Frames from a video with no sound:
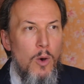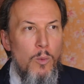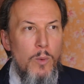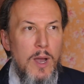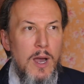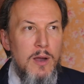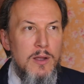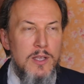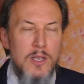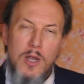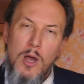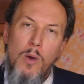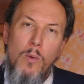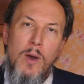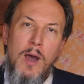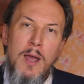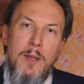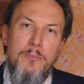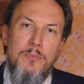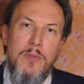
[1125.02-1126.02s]
Well, you know
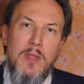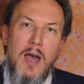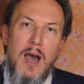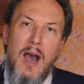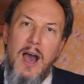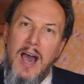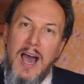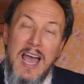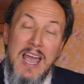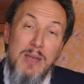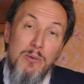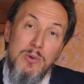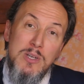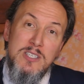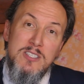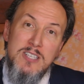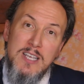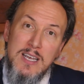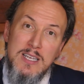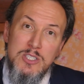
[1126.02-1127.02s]
what? I
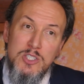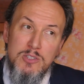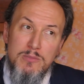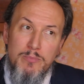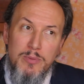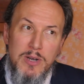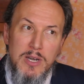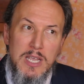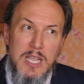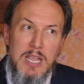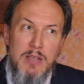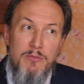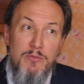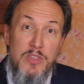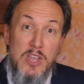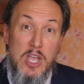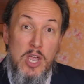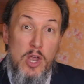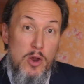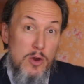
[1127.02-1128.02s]
would tend to
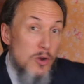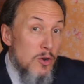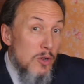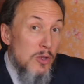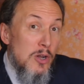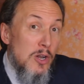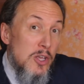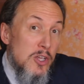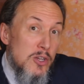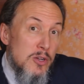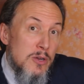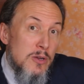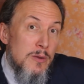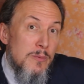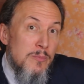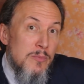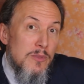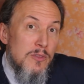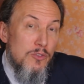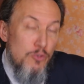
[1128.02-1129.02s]
believe the
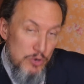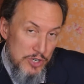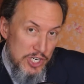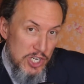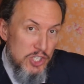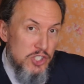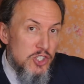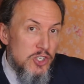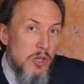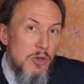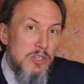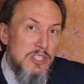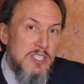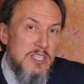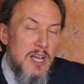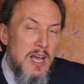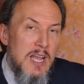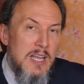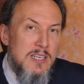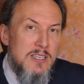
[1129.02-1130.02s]
earlier traditional
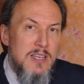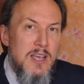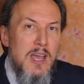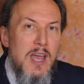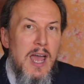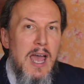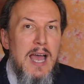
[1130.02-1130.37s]
site